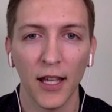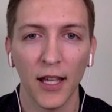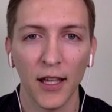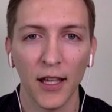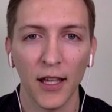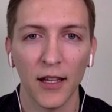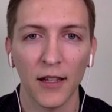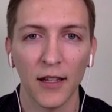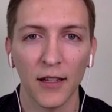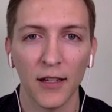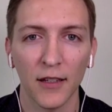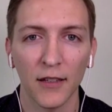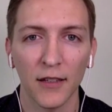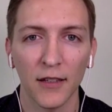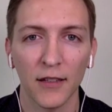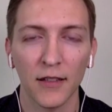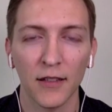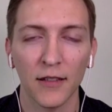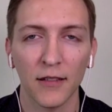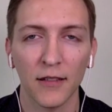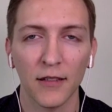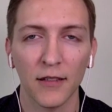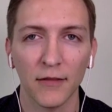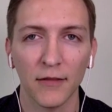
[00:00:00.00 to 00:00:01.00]

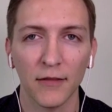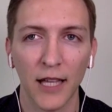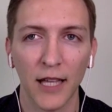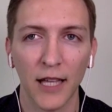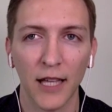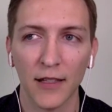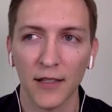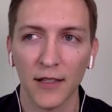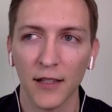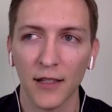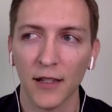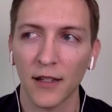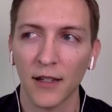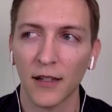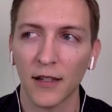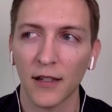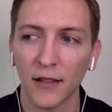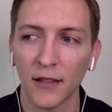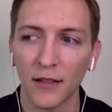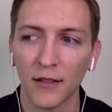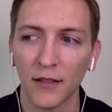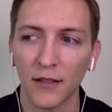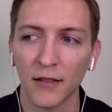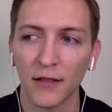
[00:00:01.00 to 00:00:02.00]
And that's
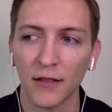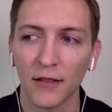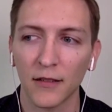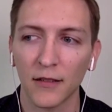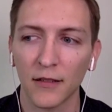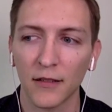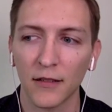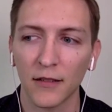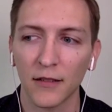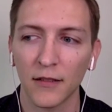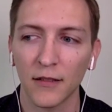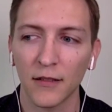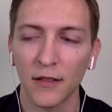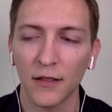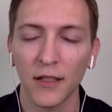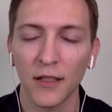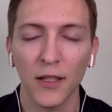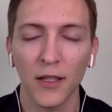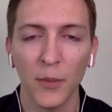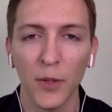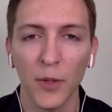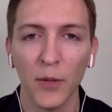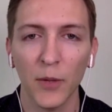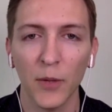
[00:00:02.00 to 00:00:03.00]
that
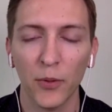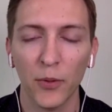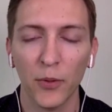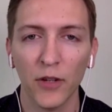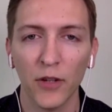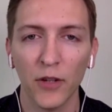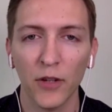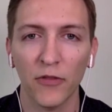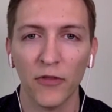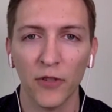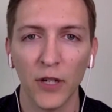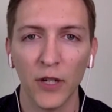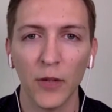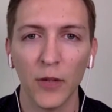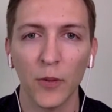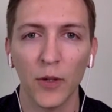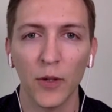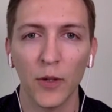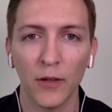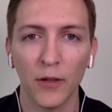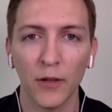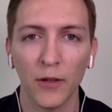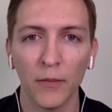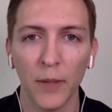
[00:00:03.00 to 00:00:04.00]
can be a pretty
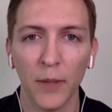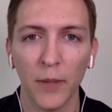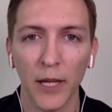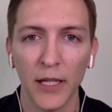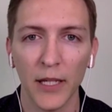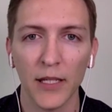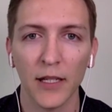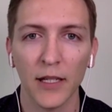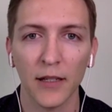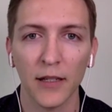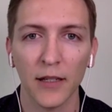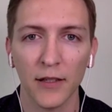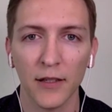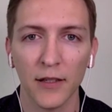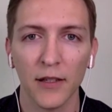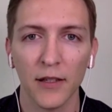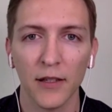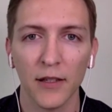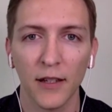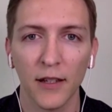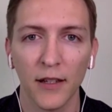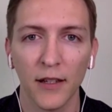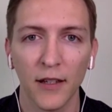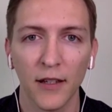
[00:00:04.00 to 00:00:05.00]
frequent basis.
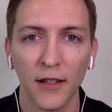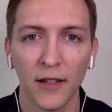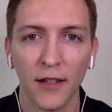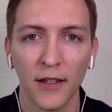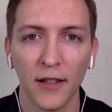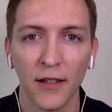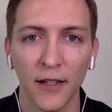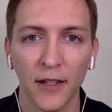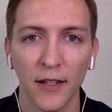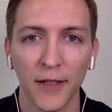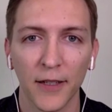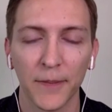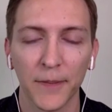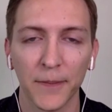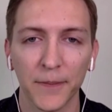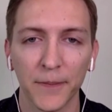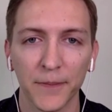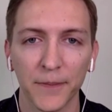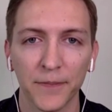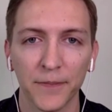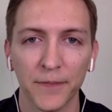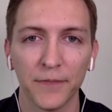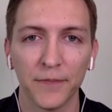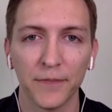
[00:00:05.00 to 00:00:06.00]

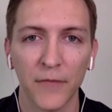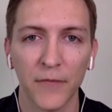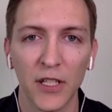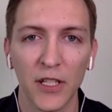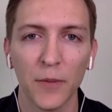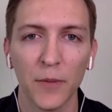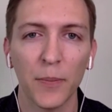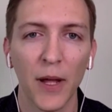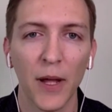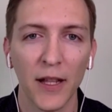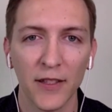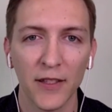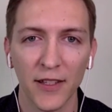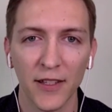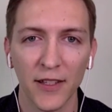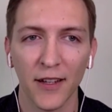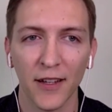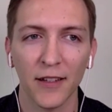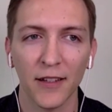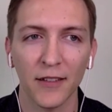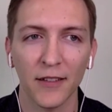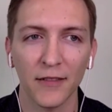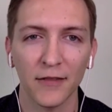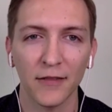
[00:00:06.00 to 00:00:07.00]
It depends
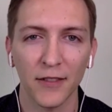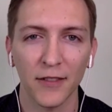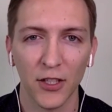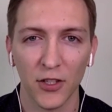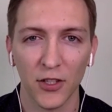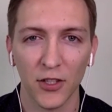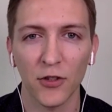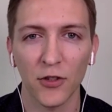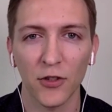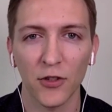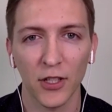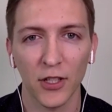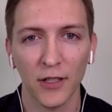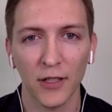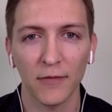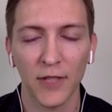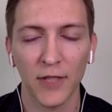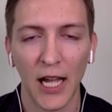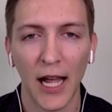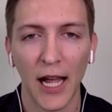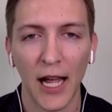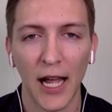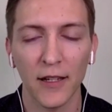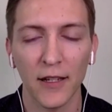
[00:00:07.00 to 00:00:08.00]
on, it's usually
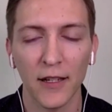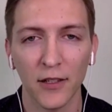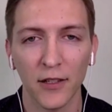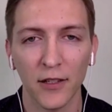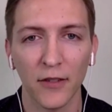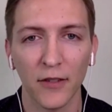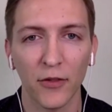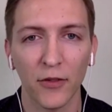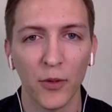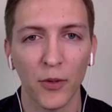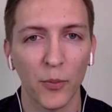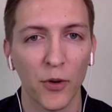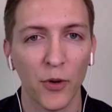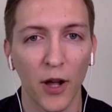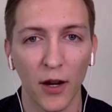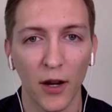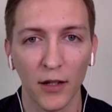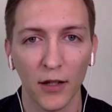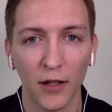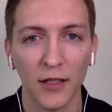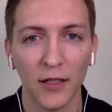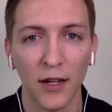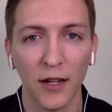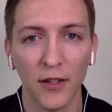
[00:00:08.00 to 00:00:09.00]
tied to different
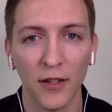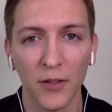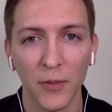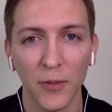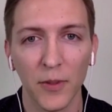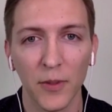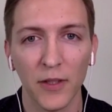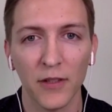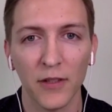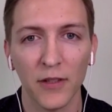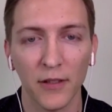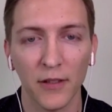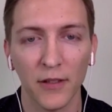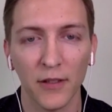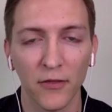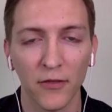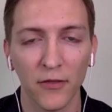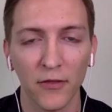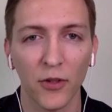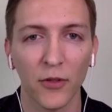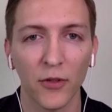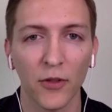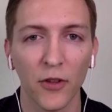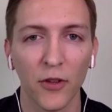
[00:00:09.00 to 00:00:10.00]
product announcements. And
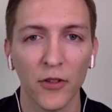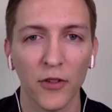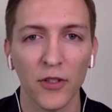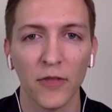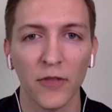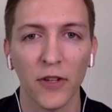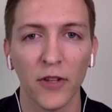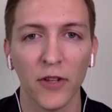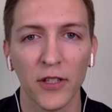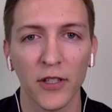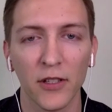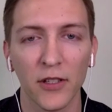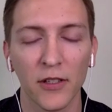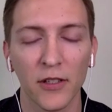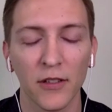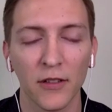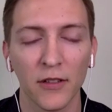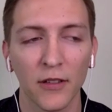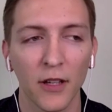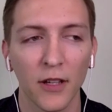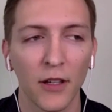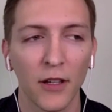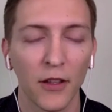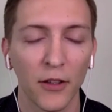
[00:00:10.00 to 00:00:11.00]
for those
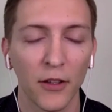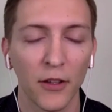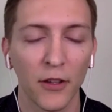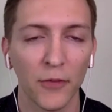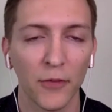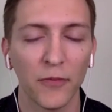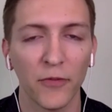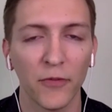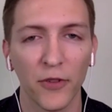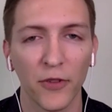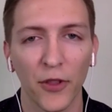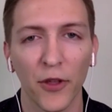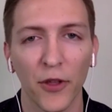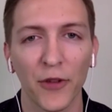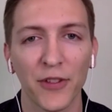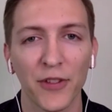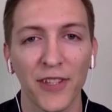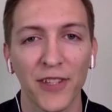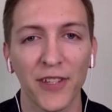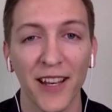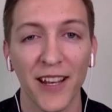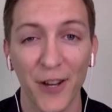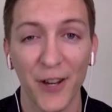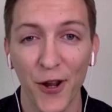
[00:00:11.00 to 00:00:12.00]

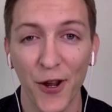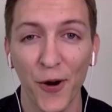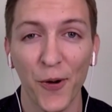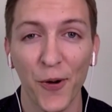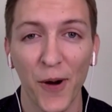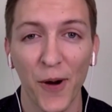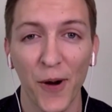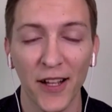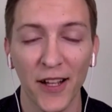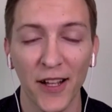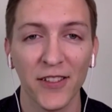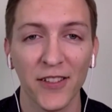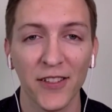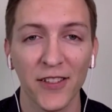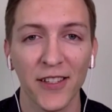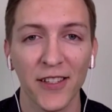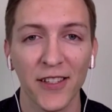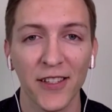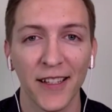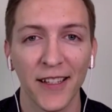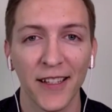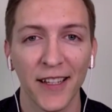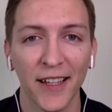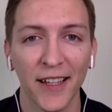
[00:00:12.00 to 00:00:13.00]
that know us,